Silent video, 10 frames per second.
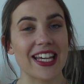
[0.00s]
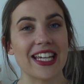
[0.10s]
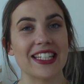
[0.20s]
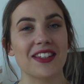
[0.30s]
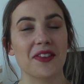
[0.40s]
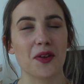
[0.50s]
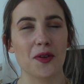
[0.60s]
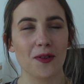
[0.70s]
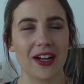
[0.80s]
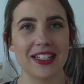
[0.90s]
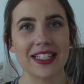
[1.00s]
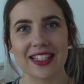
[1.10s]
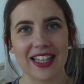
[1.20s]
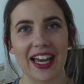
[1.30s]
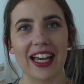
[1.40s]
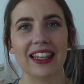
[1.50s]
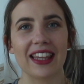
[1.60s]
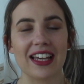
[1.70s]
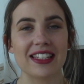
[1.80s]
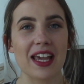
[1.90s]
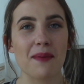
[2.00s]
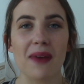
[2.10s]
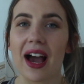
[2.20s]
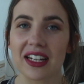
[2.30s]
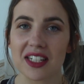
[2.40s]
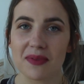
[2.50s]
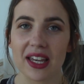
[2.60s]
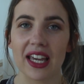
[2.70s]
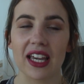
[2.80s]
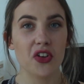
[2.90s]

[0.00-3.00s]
is the greatest thing that's impacted me.